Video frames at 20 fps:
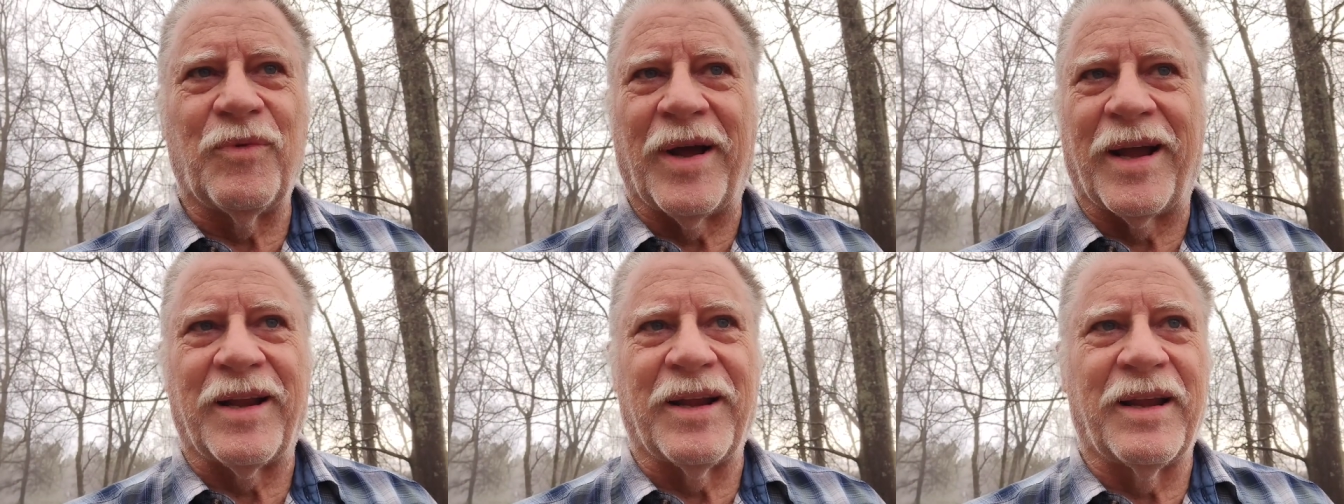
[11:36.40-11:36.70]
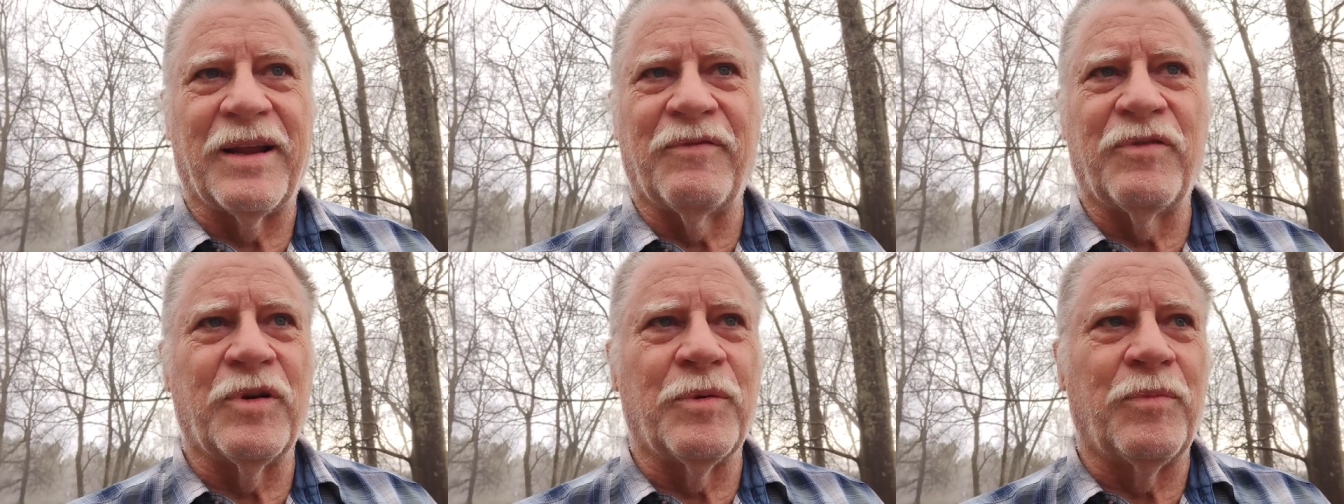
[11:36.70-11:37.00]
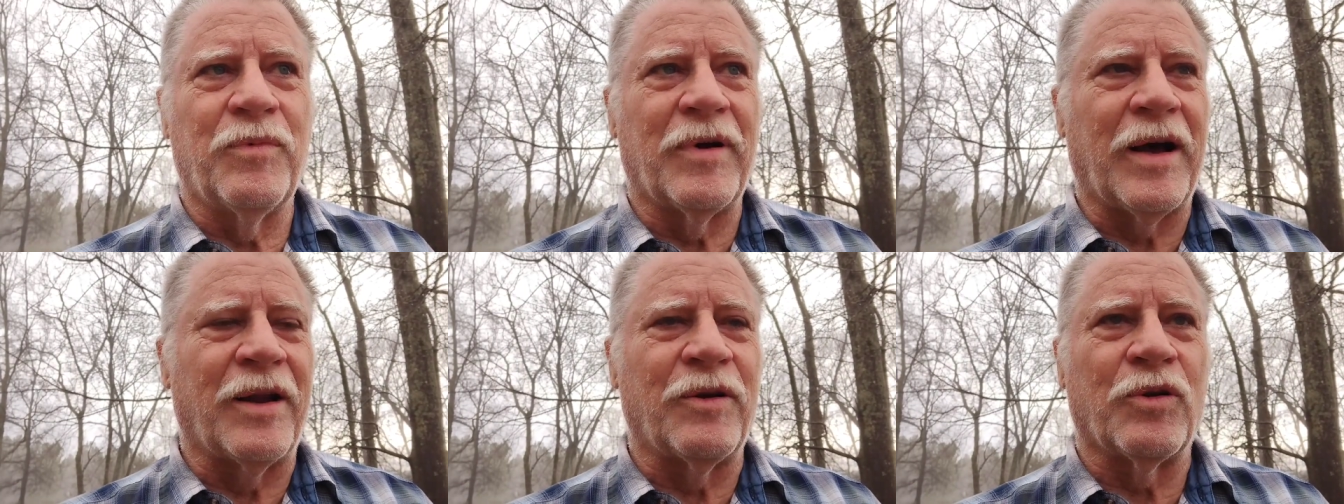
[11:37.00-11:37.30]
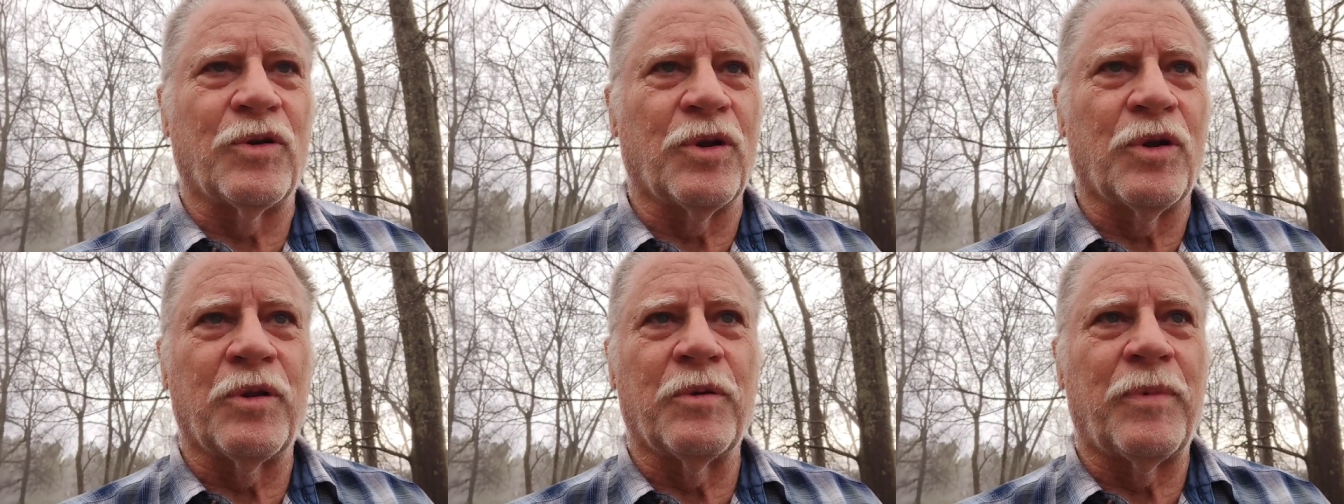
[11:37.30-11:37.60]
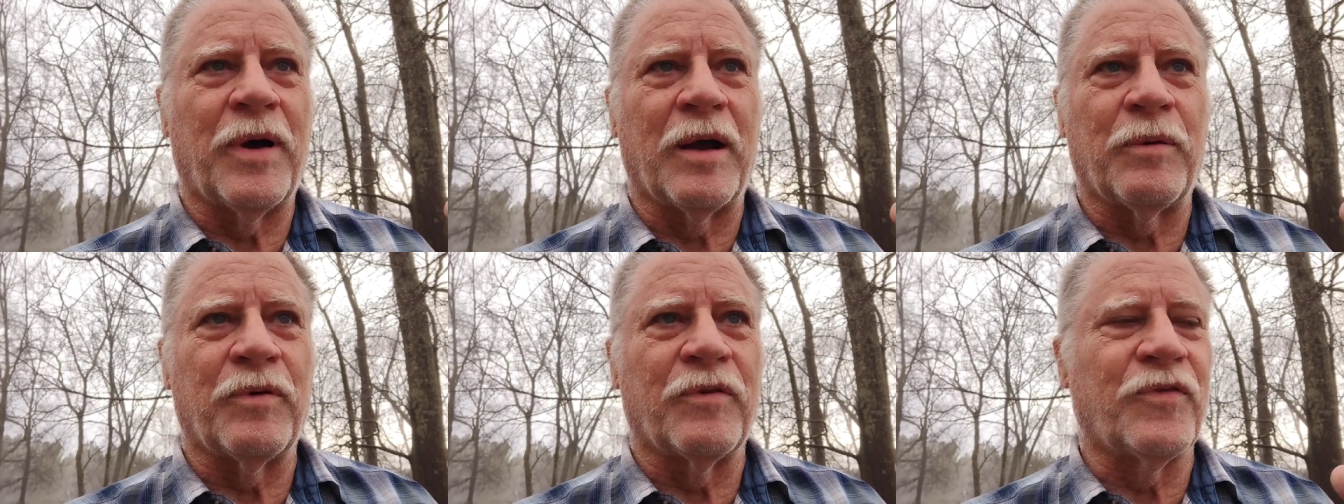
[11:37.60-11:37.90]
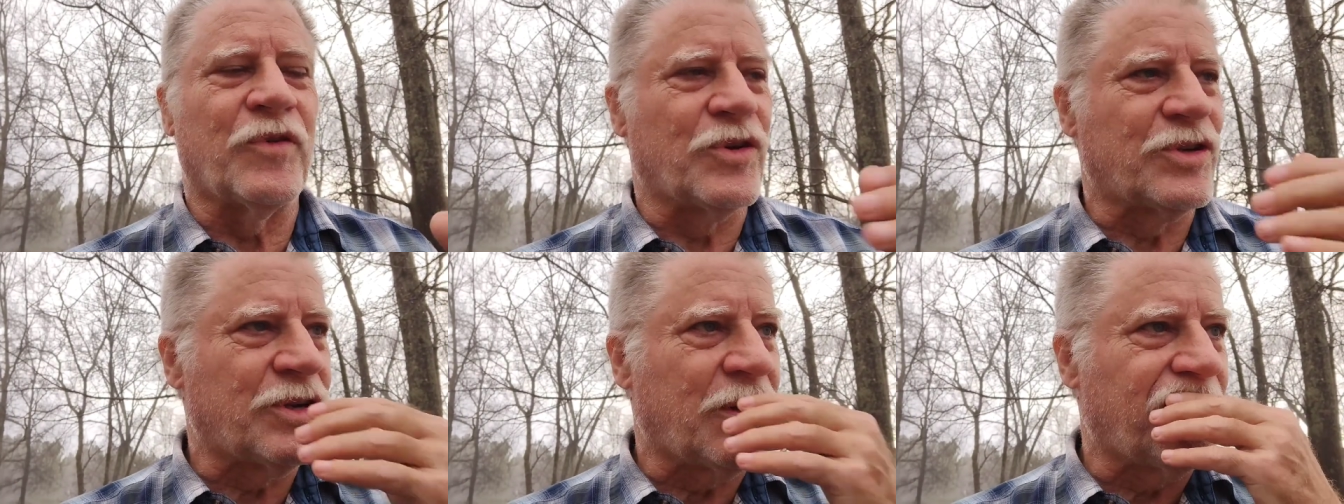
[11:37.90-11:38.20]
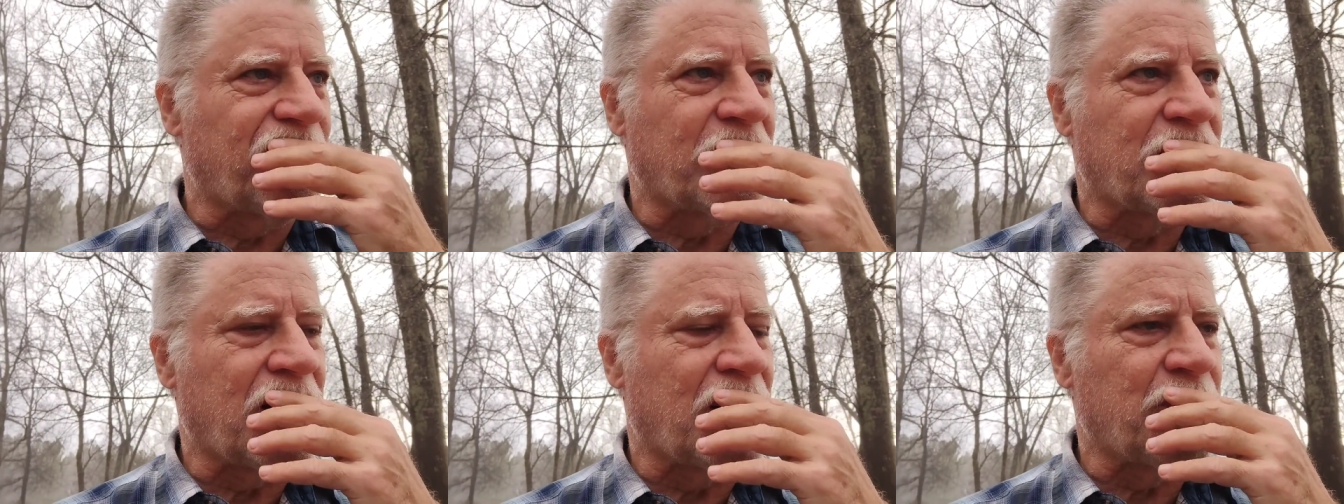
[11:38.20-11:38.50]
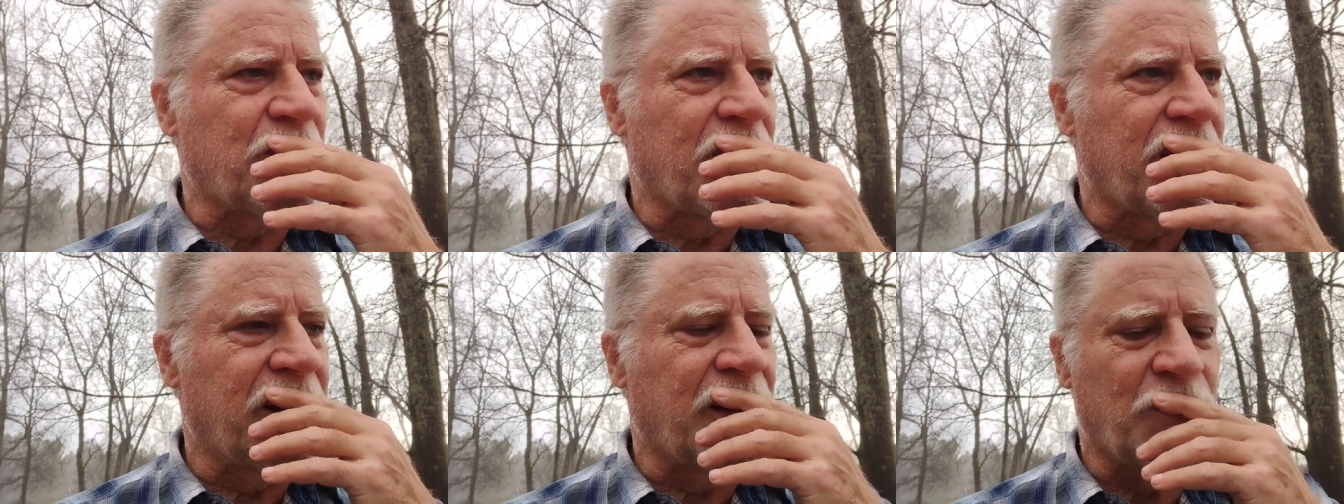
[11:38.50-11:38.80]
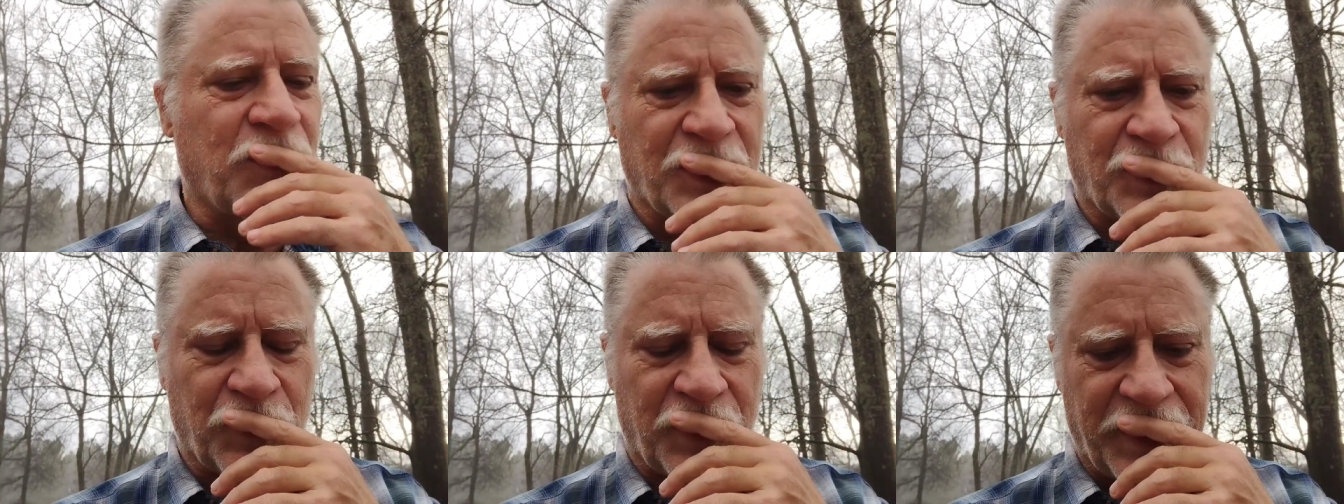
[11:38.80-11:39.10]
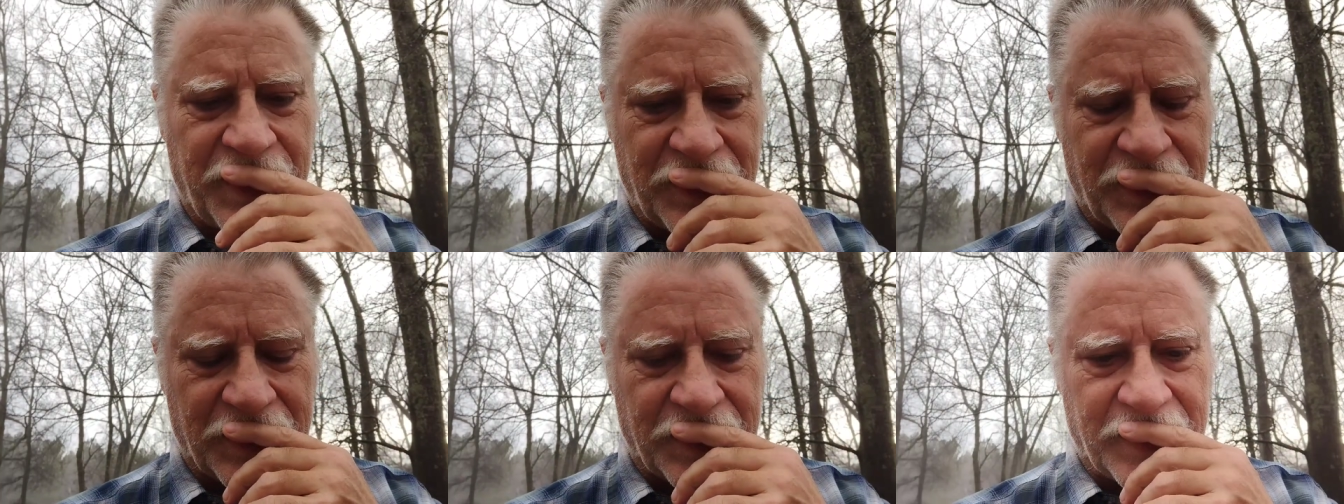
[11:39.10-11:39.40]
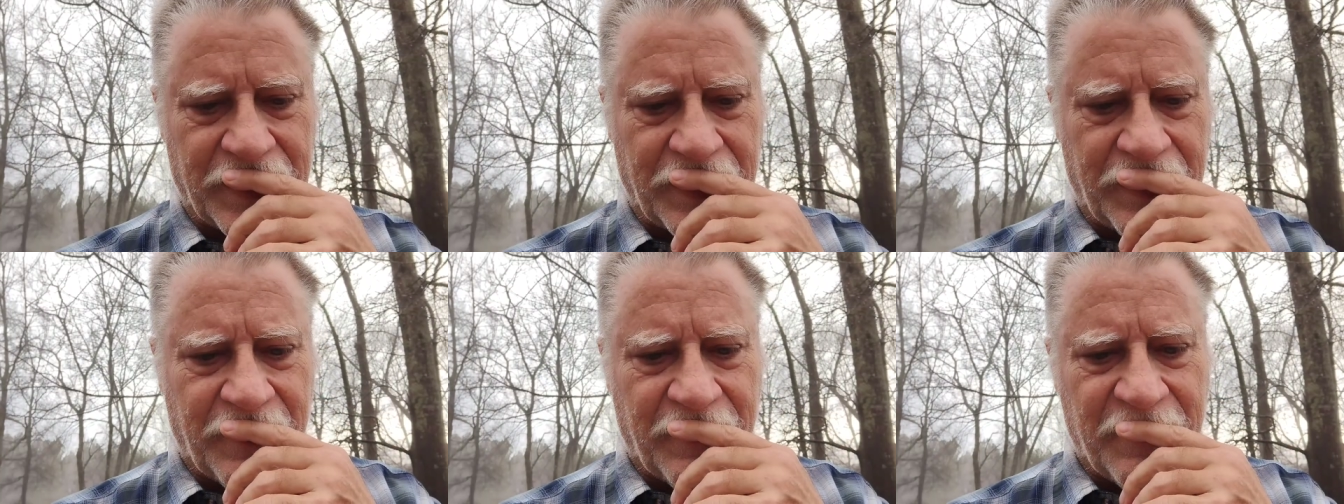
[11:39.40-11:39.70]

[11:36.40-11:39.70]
I can give you, I don't know the Bible verse off the top of my head. Which one is it?